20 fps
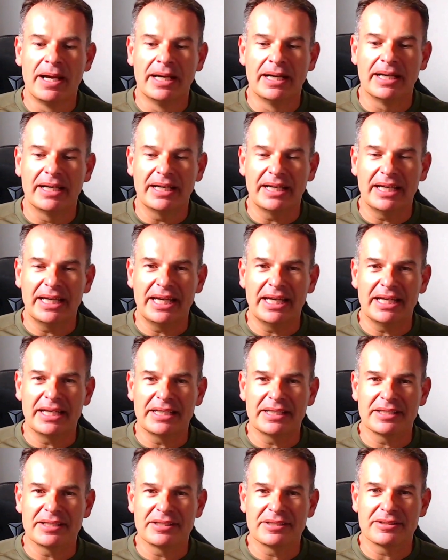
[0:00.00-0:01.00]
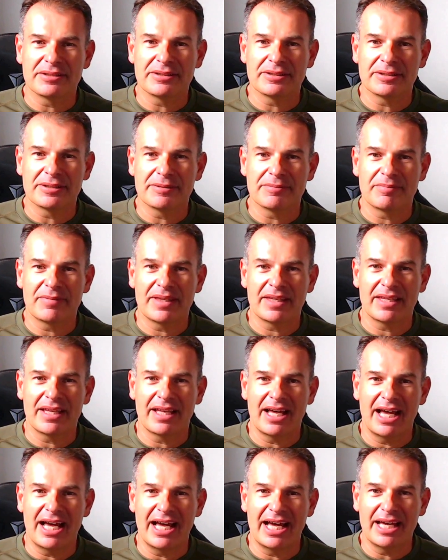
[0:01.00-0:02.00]
And
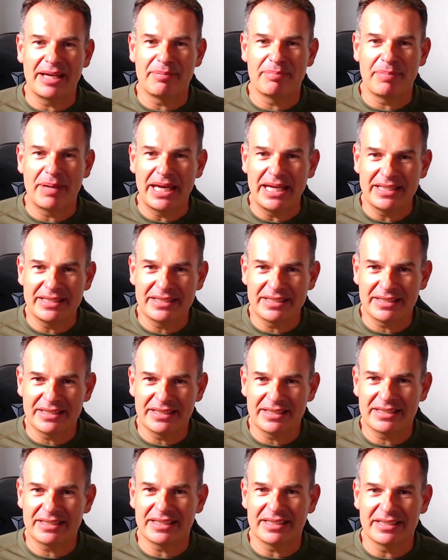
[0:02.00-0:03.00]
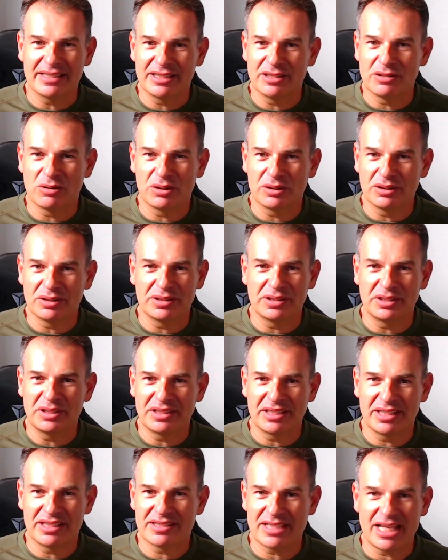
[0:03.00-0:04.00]
I painted it and did all the
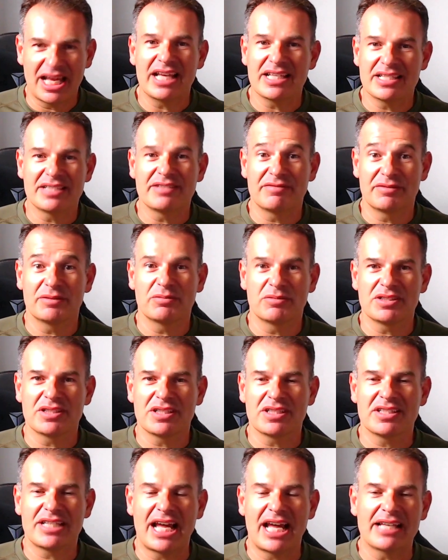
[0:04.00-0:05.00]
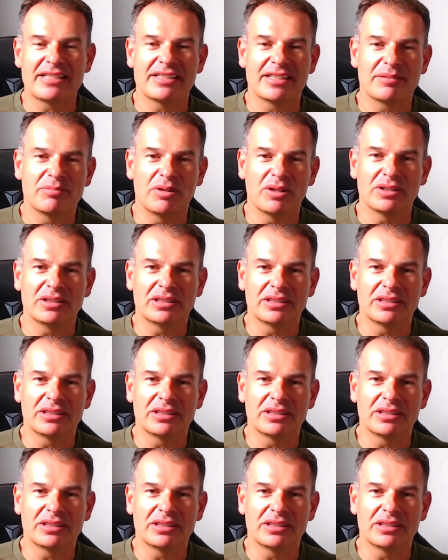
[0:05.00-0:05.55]
details as if it was a static model.